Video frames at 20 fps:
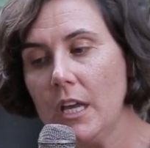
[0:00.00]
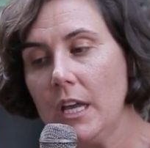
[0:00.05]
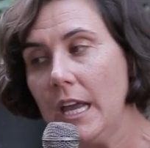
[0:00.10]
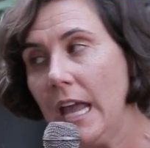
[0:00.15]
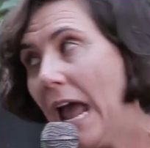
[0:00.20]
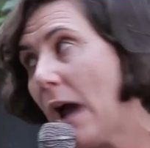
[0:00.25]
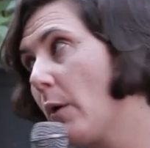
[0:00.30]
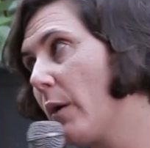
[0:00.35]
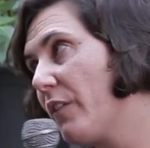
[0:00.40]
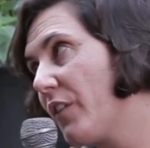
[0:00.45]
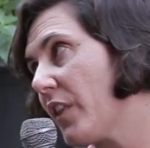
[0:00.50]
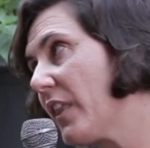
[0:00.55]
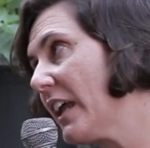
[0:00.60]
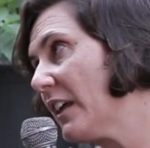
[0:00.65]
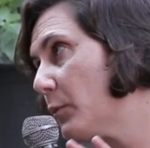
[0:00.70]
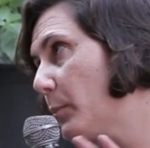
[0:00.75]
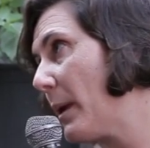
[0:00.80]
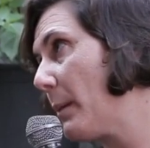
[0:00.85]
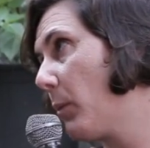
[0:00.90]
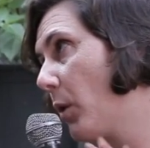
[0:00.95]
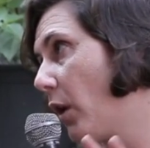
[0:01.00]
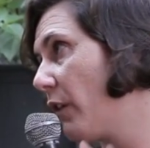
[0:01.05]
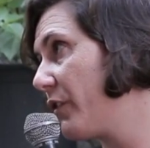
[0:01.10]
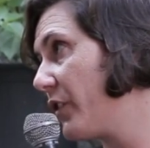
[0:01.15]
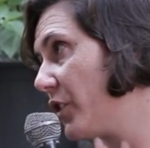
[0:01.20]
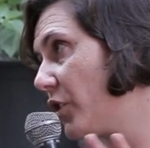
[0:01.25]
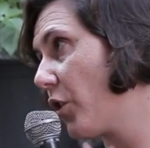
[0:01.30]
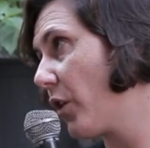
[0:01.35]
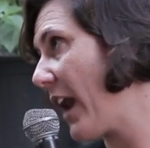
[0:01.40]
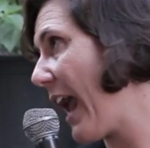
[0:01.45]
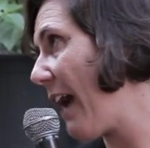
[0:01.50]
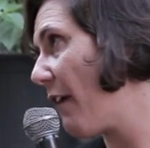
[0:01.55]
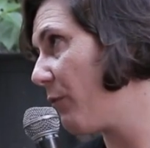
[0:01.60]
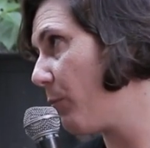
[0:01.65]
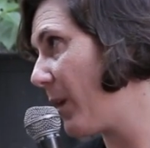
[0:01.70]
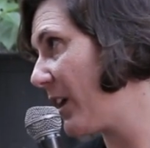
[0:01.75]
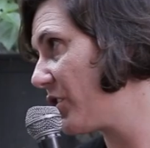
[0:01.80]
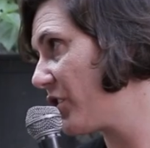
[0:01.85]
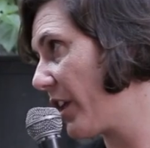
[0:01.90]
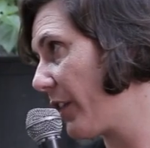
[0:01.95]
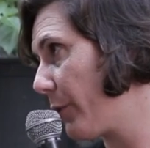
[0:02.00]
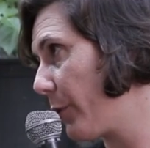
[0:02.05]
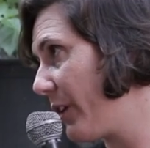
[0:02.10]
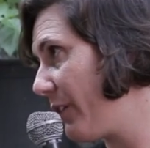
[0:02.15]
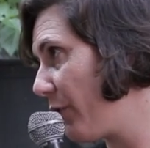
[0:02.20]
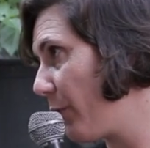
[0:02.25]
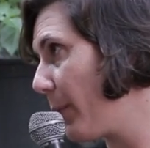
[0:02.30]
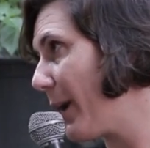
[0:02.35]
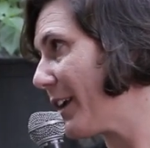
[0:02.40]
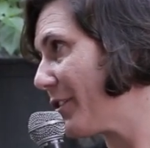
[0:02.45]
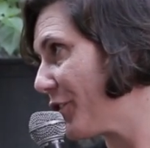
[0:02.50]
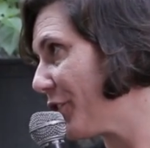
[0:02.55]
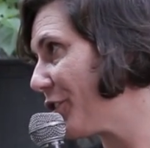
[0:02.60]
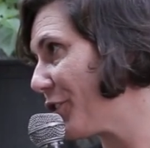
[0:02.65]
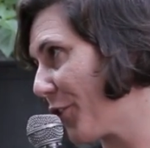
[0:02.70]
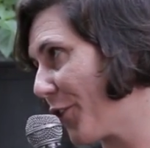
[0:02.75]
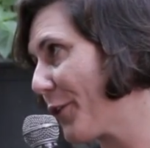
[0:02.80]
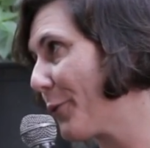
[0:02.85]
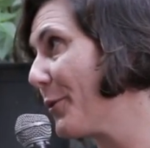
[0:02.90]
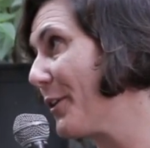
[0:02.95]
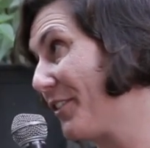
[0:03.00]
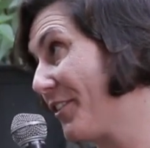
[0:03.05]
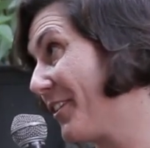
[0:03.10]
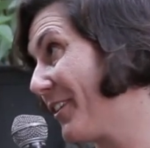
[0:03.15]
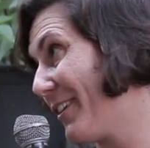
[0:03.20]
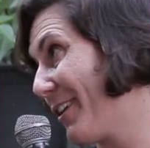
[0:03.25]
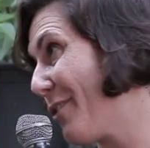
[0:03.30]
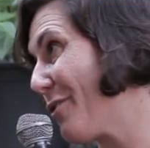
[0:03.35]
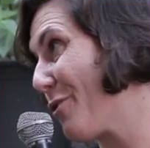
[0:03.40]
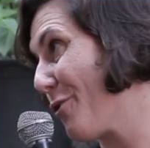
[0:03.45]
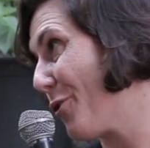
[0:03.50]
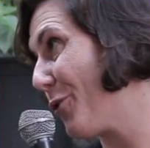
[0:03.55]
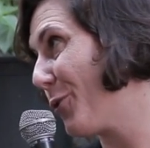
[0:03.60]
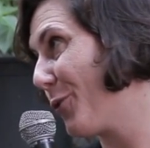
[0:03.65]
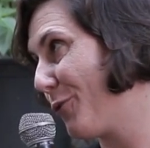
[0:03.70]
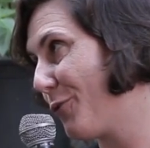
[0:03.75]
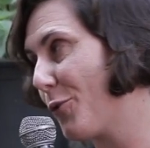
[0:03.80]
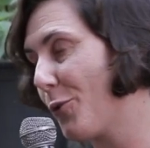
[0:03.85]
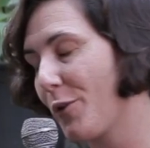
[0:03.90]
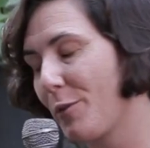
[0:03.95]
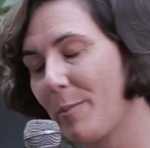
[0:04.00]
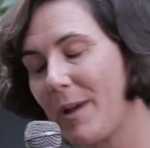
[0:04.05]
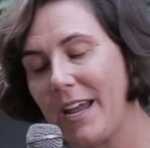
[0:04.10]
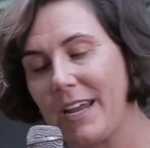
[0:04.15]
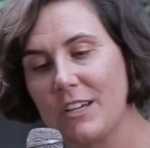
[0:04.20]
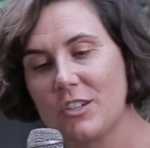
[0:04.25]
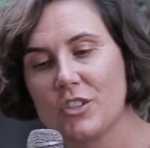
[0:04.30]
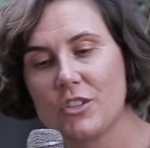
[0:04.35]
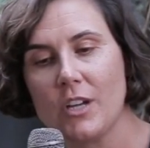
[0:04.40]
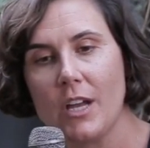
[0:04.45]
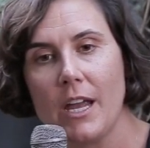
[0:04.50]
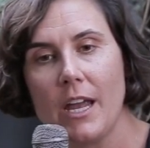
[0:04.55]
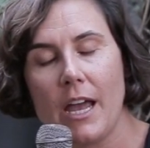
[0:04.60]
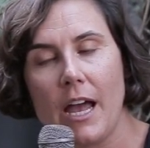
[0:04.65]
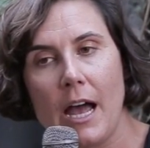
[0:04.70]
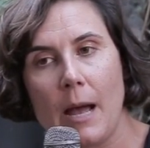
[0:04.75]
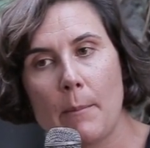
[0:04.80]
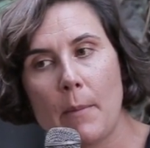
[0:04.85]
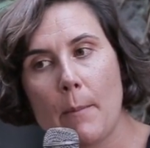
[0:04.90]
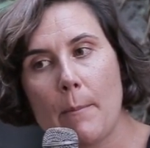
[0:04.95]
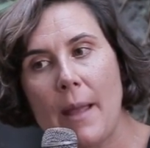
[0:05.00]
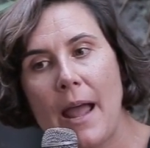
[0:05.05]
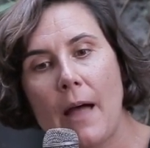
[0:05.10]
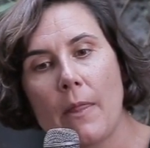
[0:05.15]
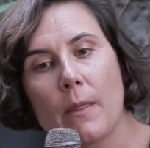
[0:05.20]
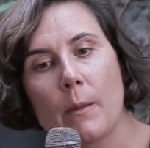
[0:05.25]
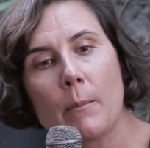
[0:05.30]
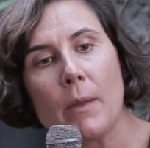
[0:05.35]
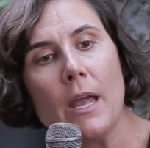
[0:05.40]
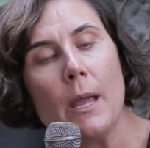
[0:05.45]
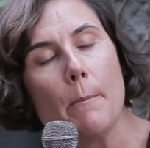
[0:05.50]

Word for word: However, these people often don't have much other information, so there isn't a third or fourth page um, about them.